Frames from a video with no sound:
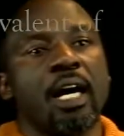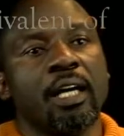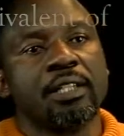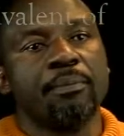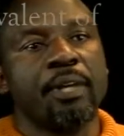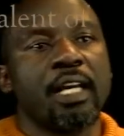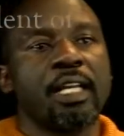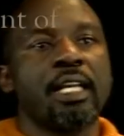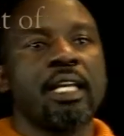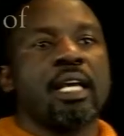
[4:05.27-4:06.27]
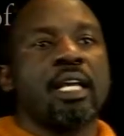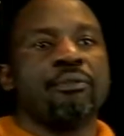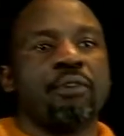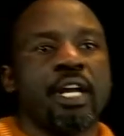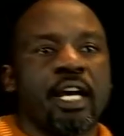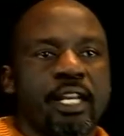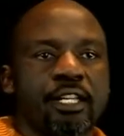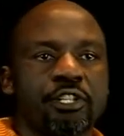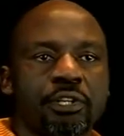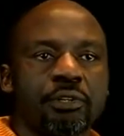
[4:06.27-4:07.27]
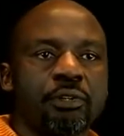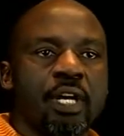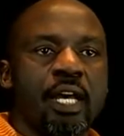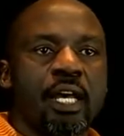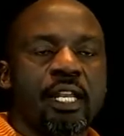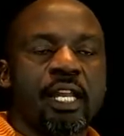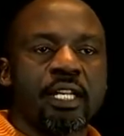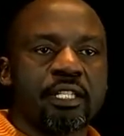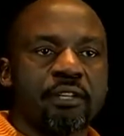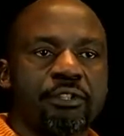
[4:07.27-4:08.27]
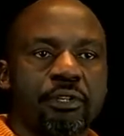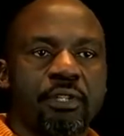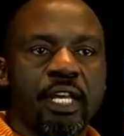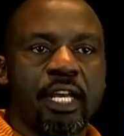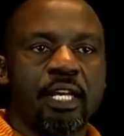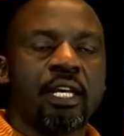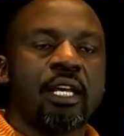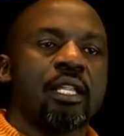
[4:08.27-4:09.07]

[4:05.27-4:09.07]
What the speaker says: Similarly, if we add a 2, a negative 2 there,